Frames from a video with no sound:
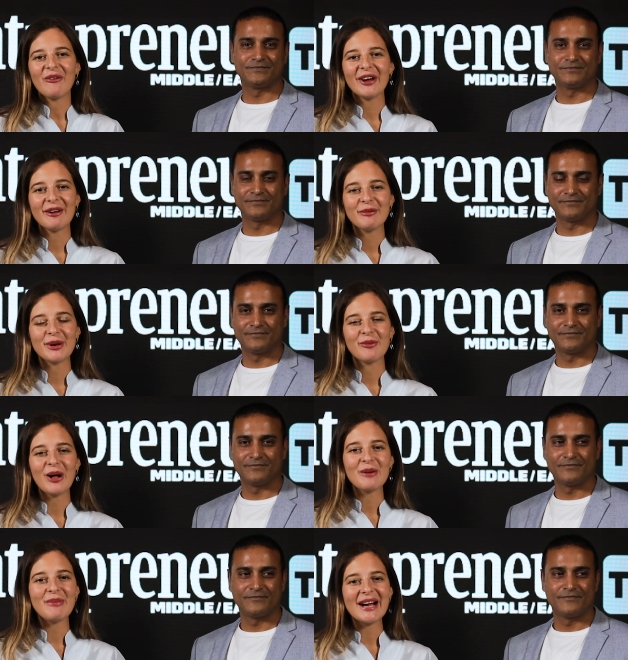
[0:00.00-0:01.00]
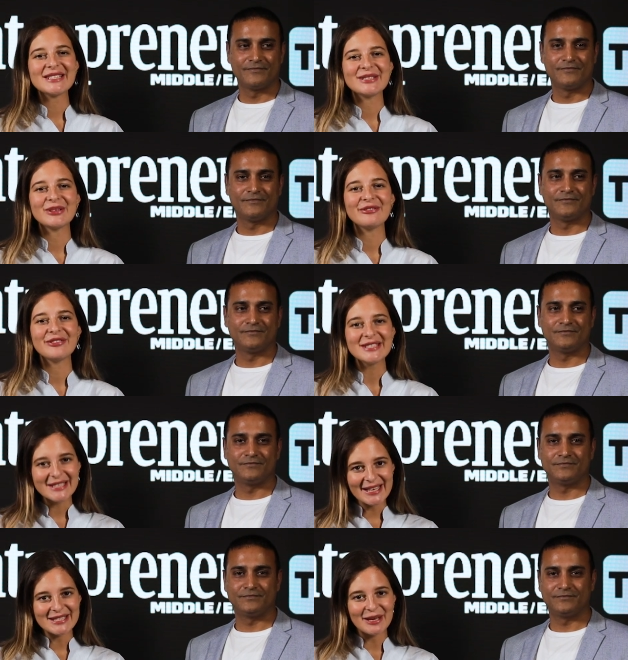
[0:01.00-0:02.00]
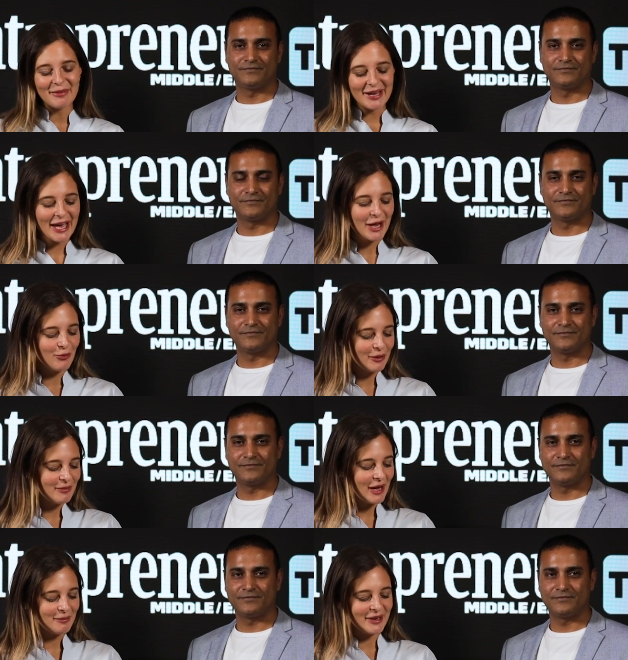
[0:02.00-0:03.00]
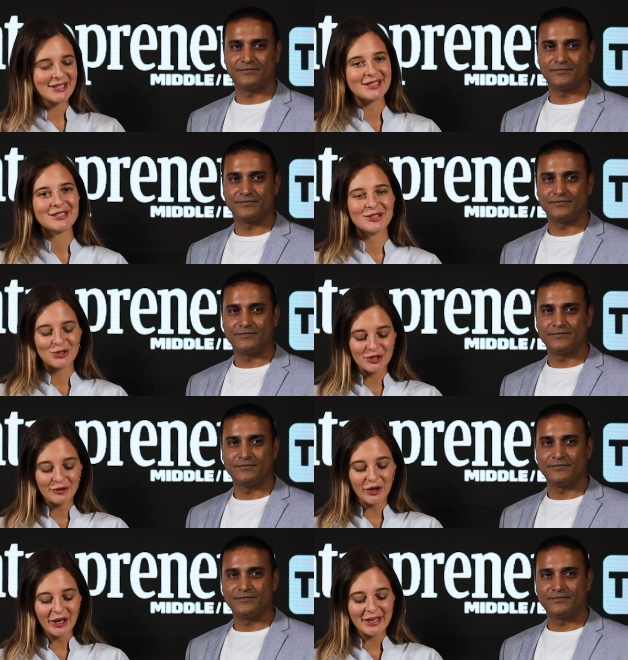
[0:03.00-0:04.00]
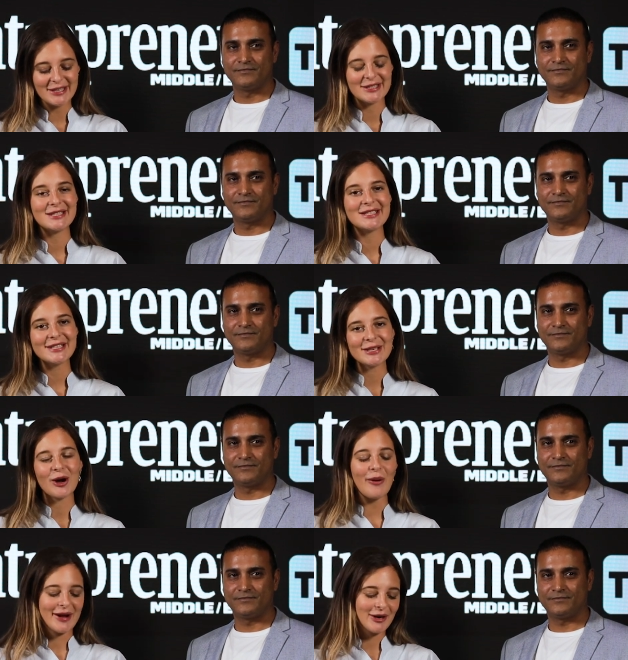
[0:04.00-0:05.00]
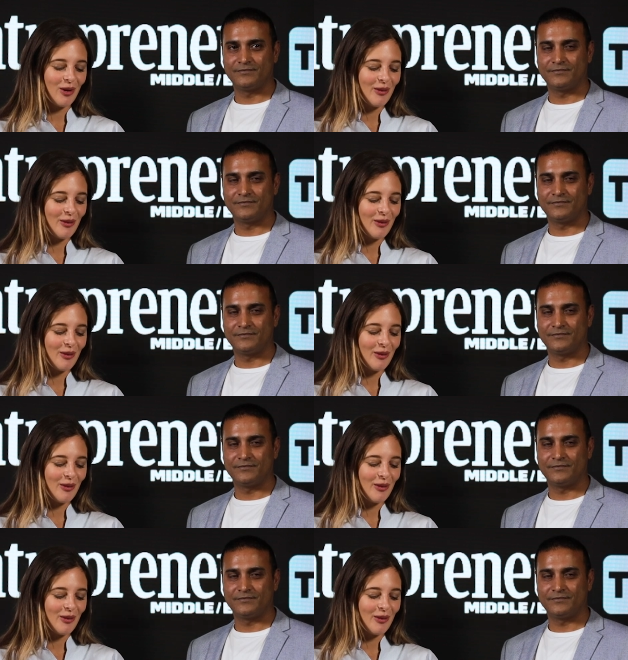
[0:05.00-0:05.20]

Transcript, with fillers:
Speaker 1: All right, everybody, welcome back to the FinTech Summit. And with me up next is Tajinder Virk. He's the CEO and